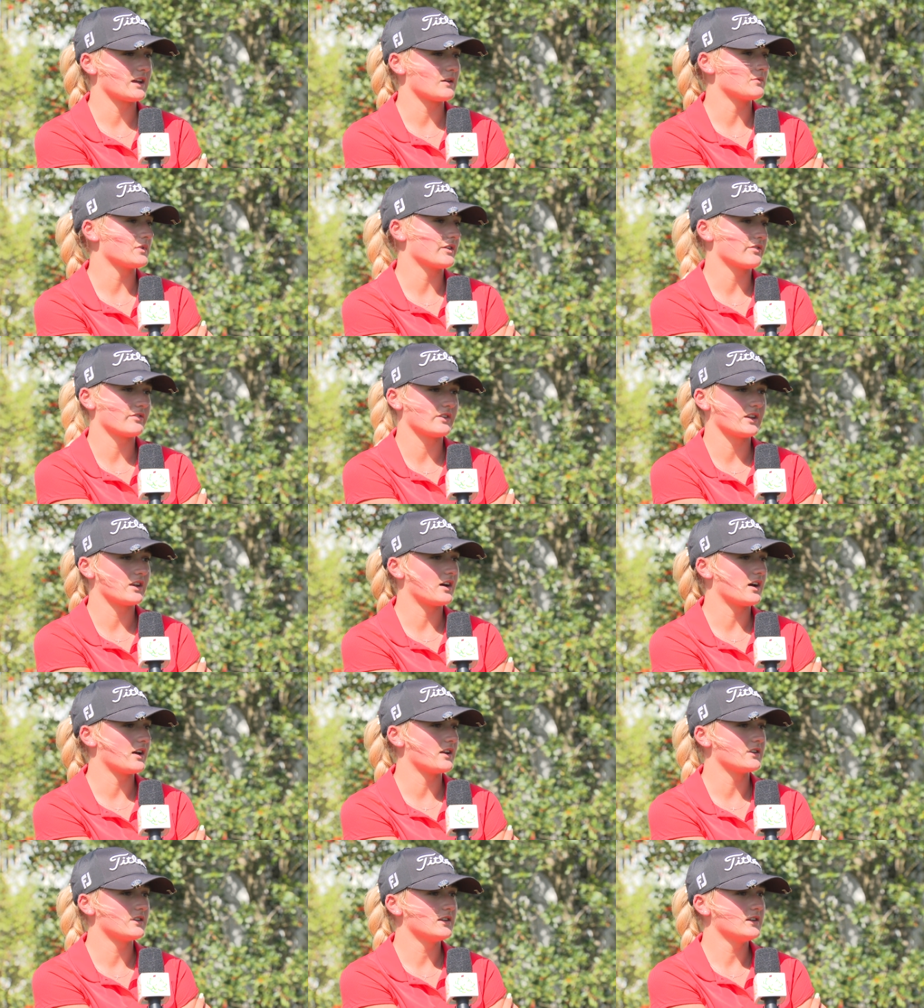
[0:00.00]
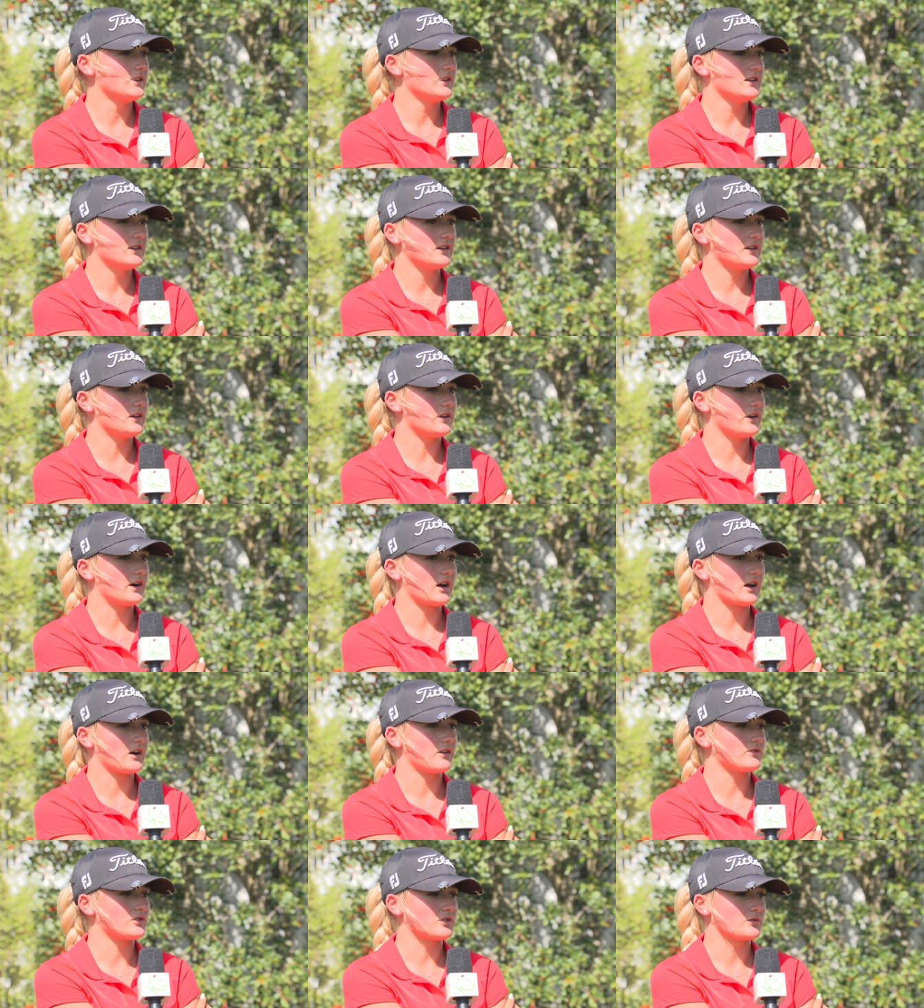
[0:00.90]
I'm definitely not, you know,
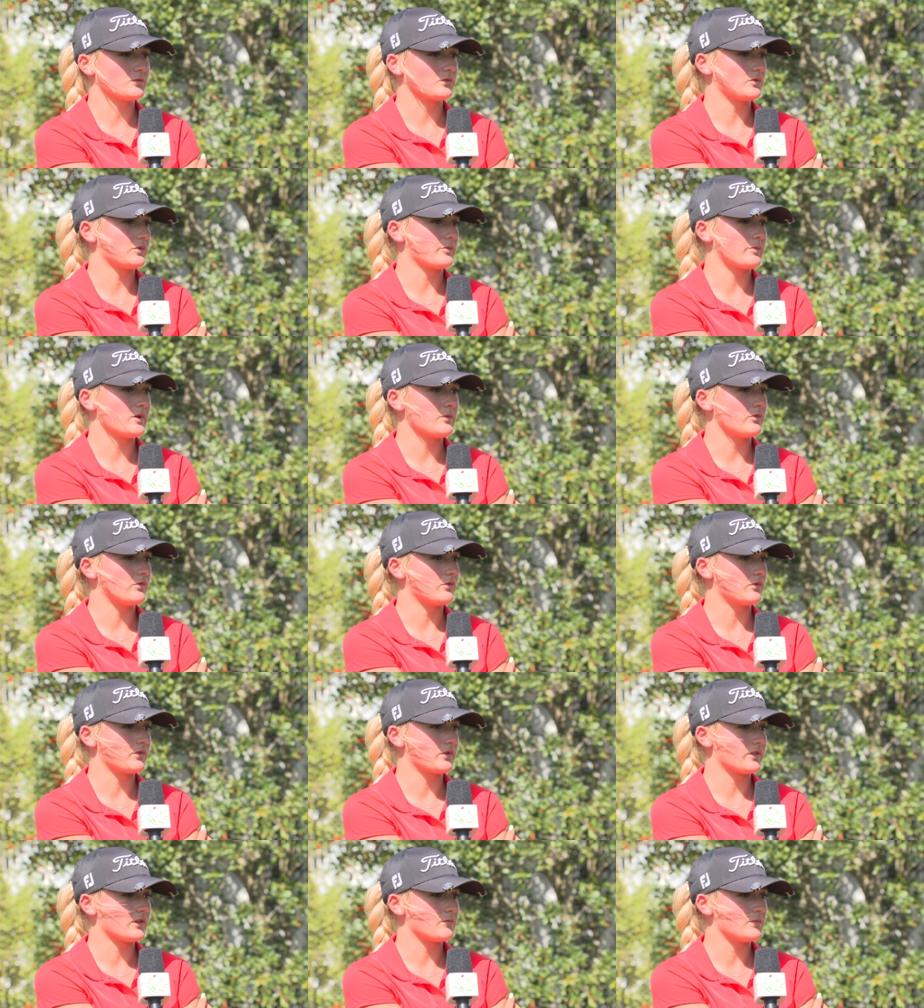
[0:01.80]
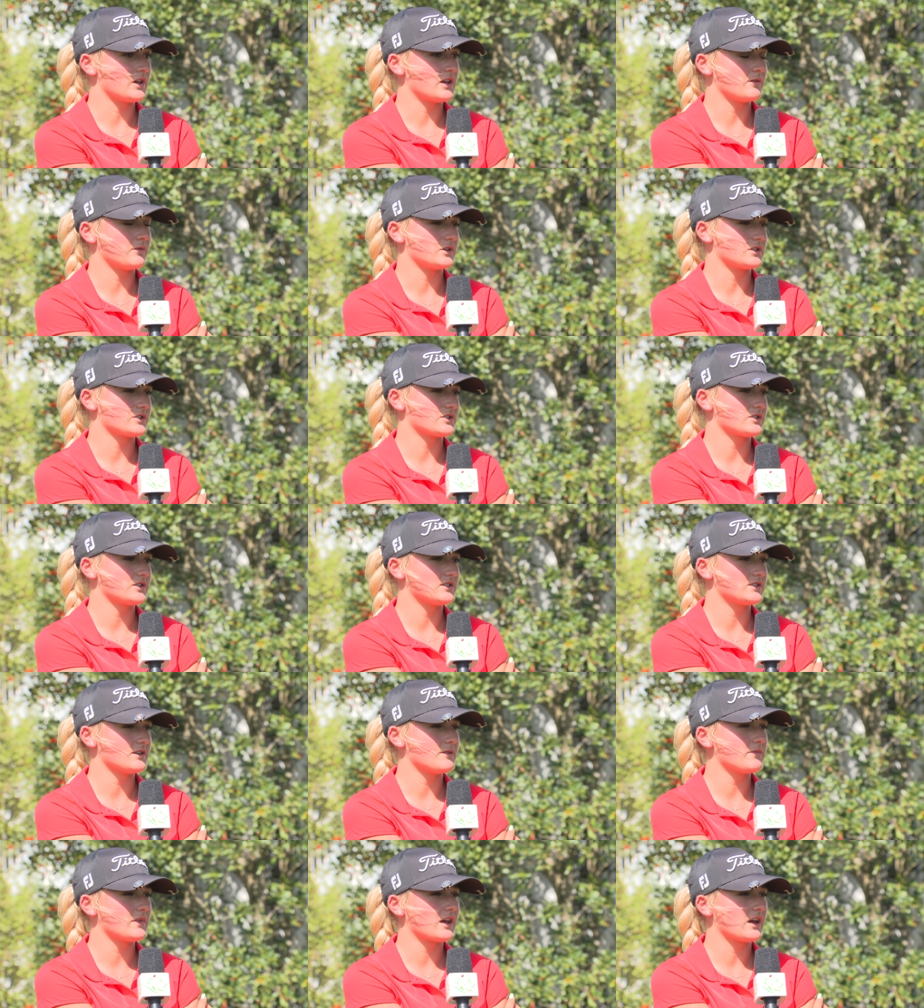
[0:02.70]
uncomfortable with people older than me, which is
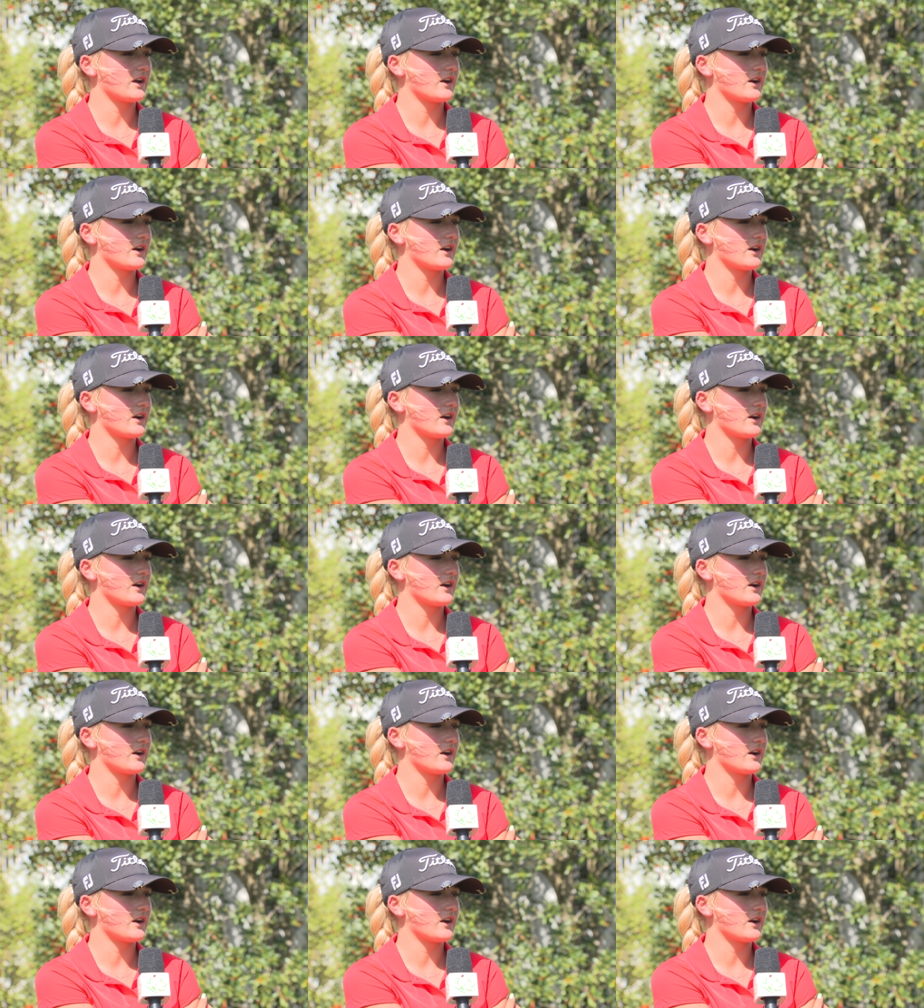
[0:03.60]
something I